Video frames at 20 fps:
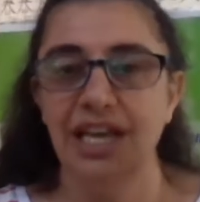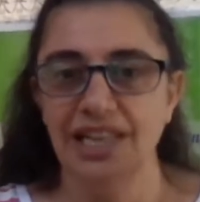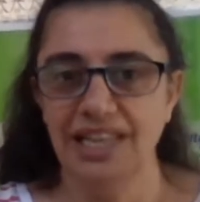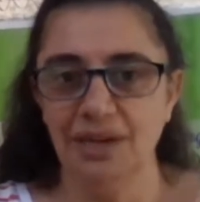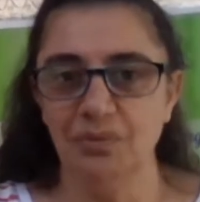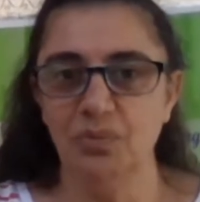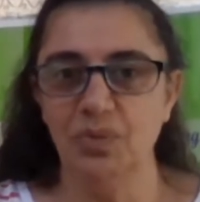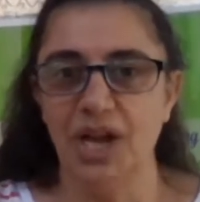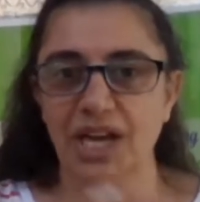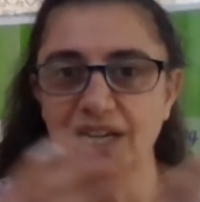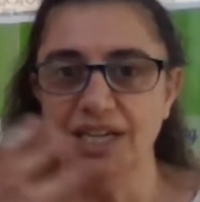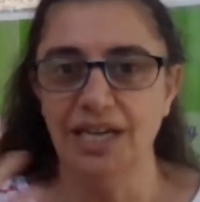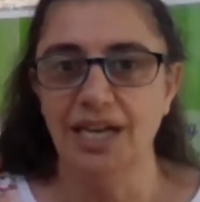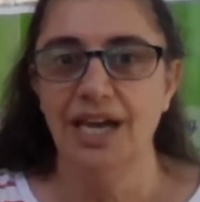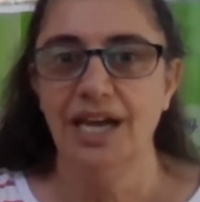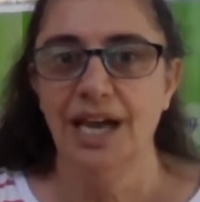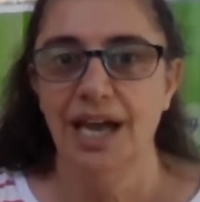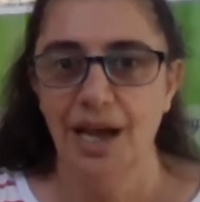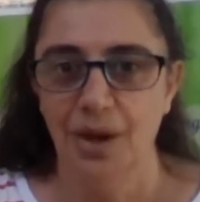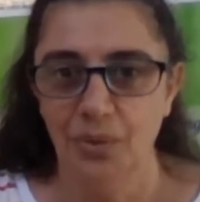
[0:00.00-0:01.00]
Then when
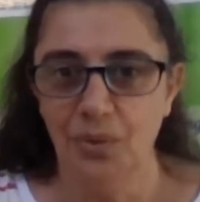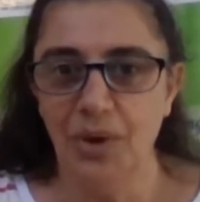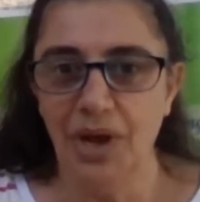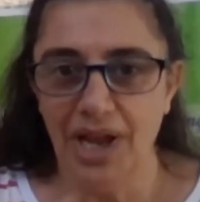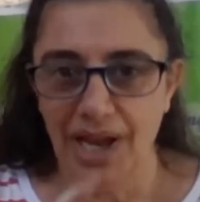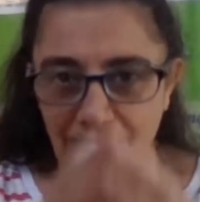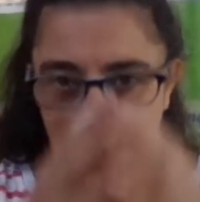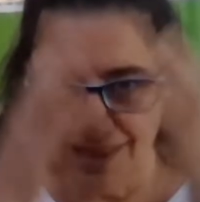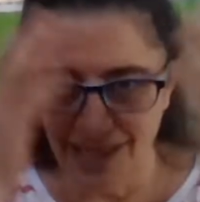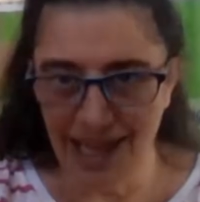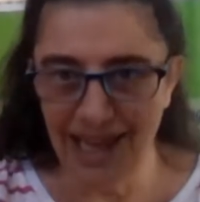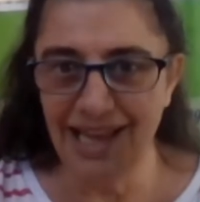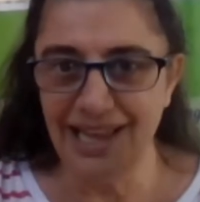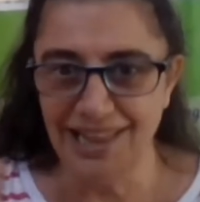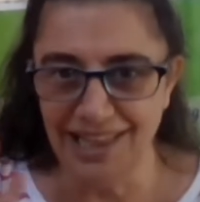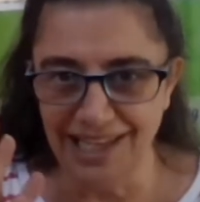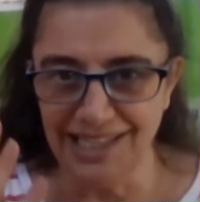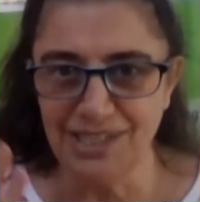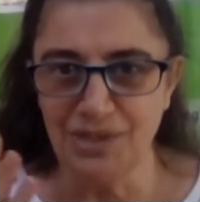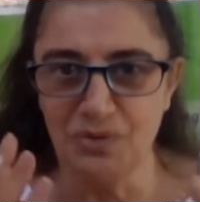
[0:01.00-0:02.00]
what that
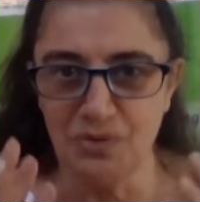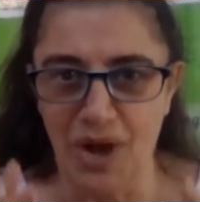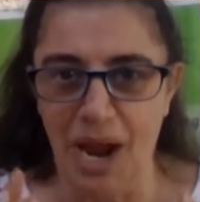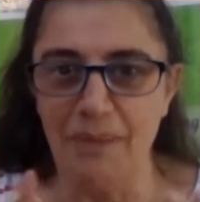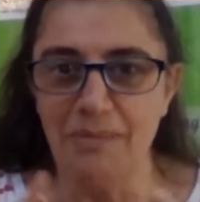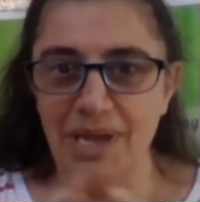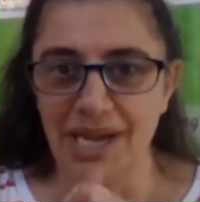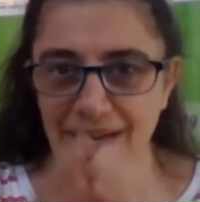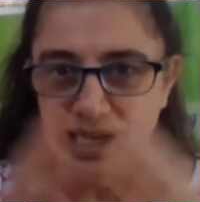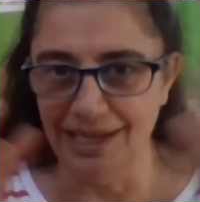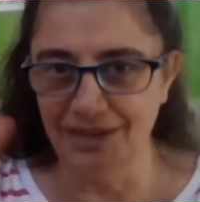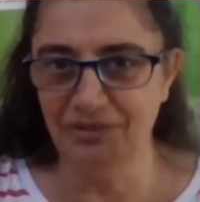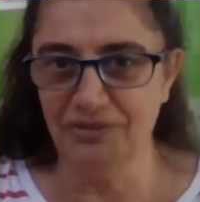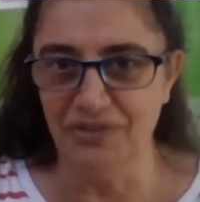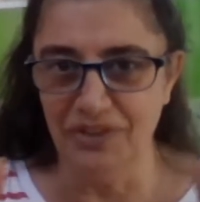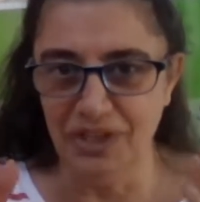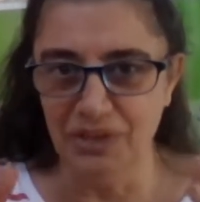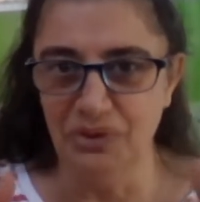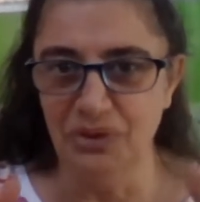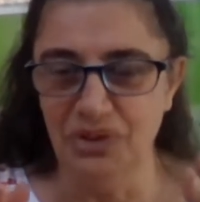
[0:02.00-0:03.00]
there's a rabbit in a
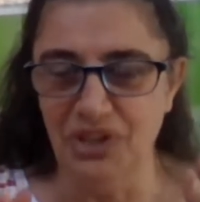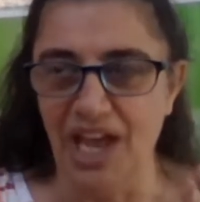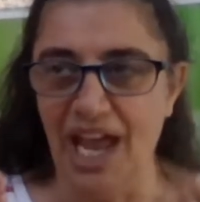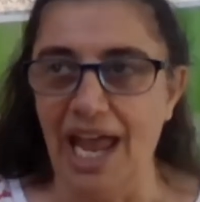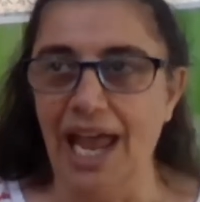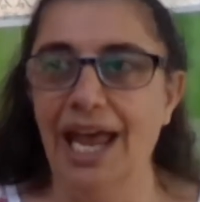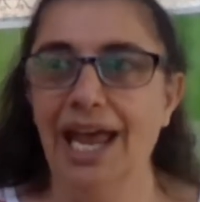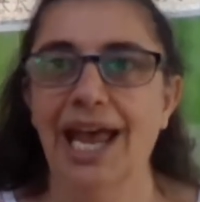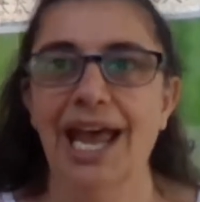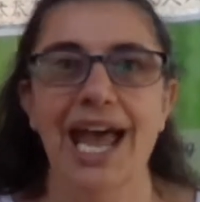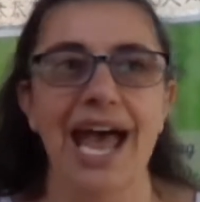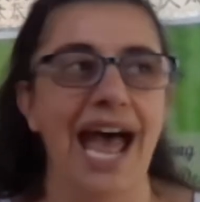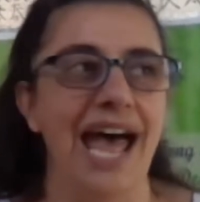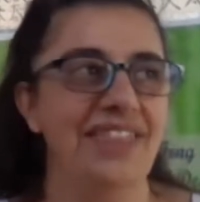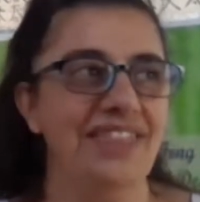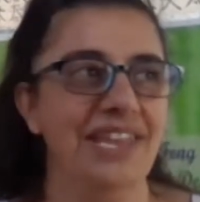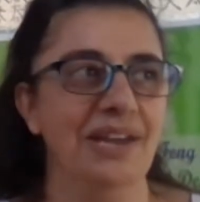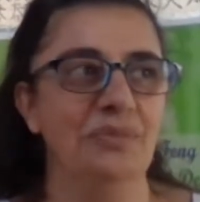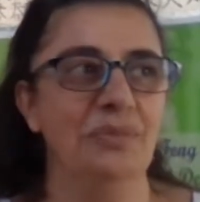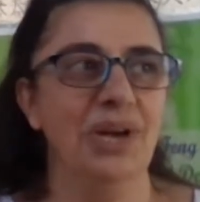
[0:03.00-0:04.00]
field there,
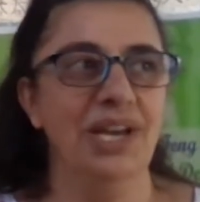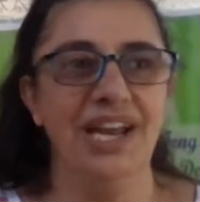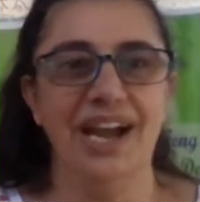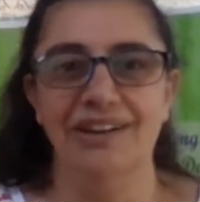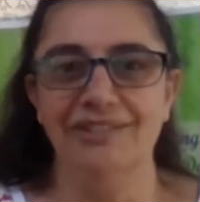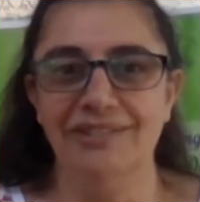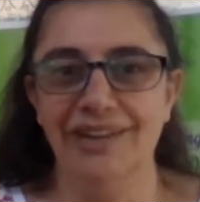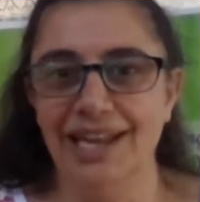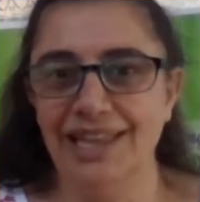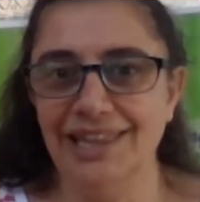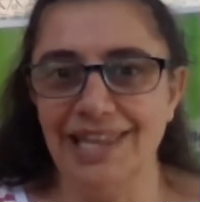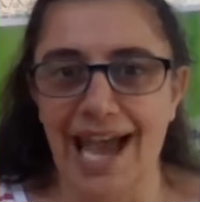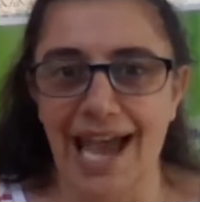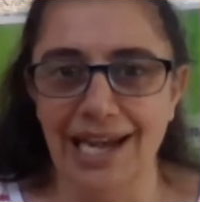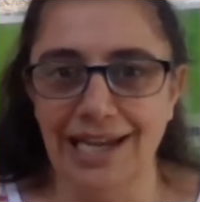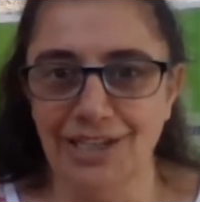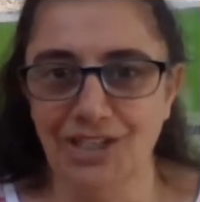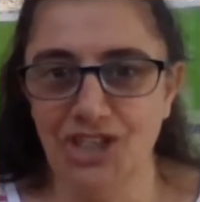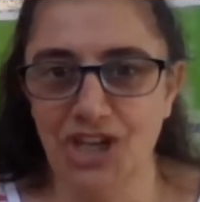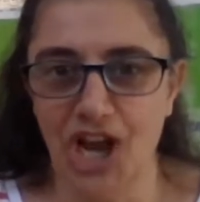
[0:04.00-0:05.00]
and then when I read that
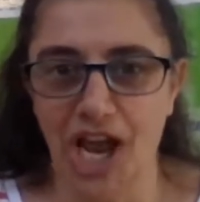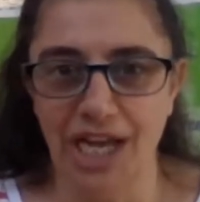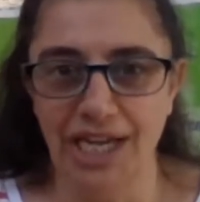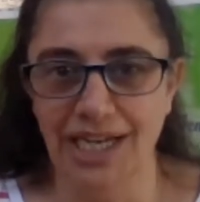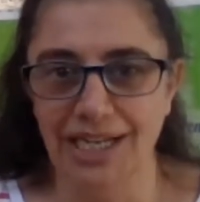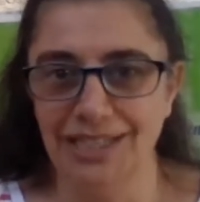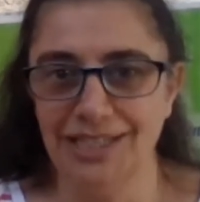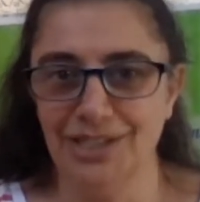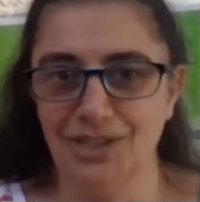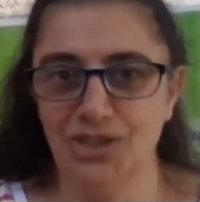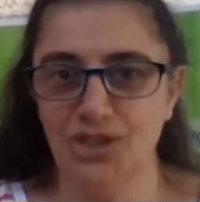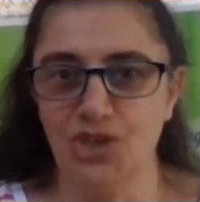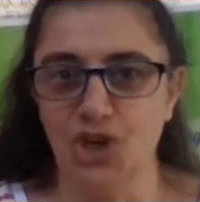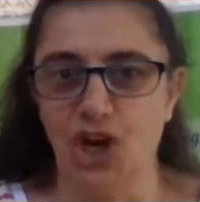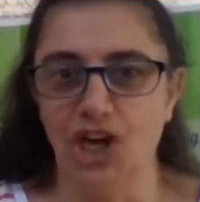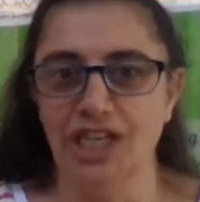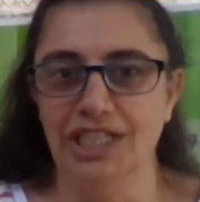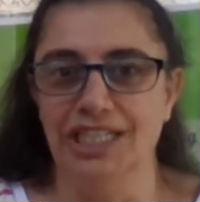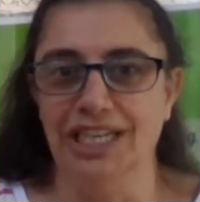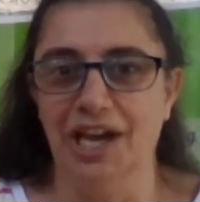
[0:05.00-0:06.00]
in Chinese
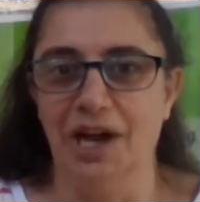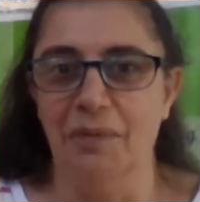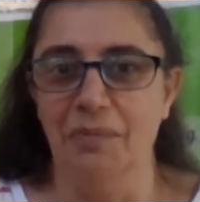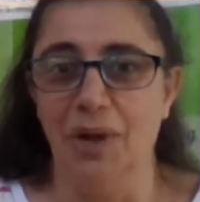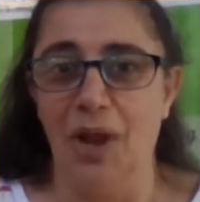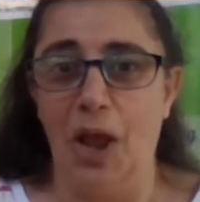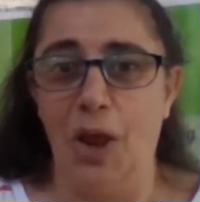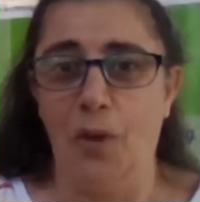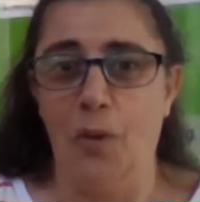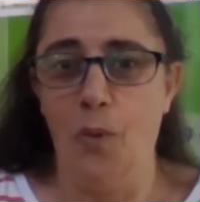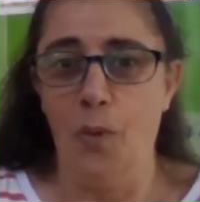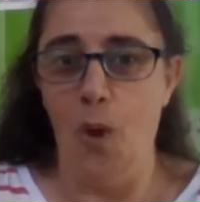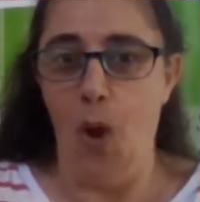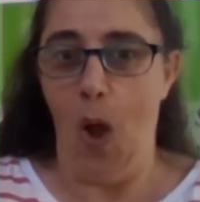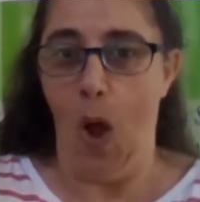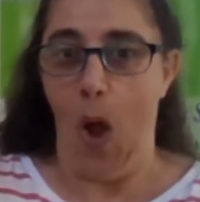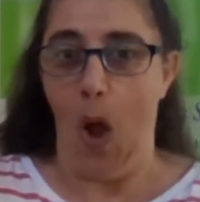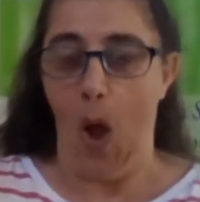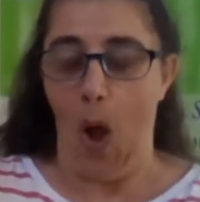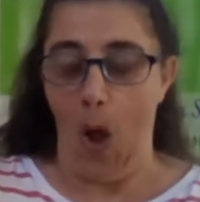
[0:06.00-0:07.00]
astrology, I'm like,
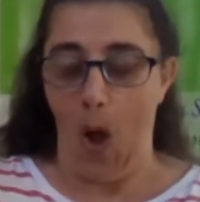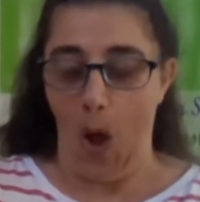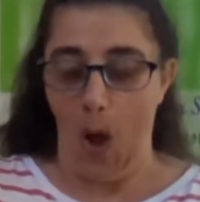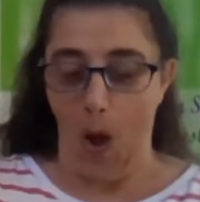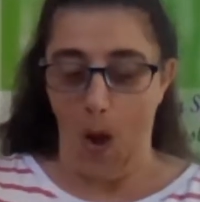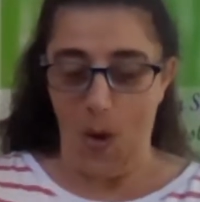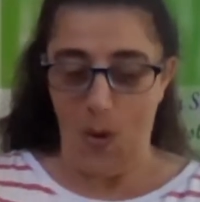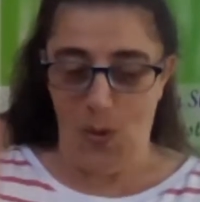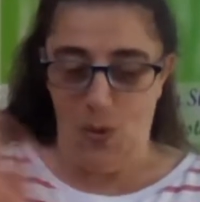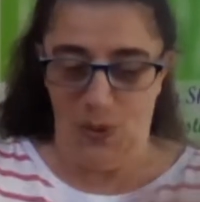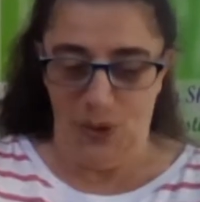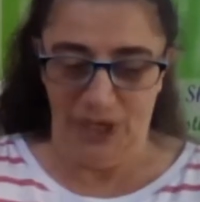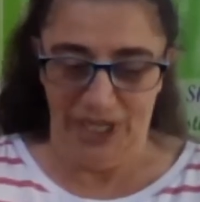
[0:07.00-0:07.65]
whoa.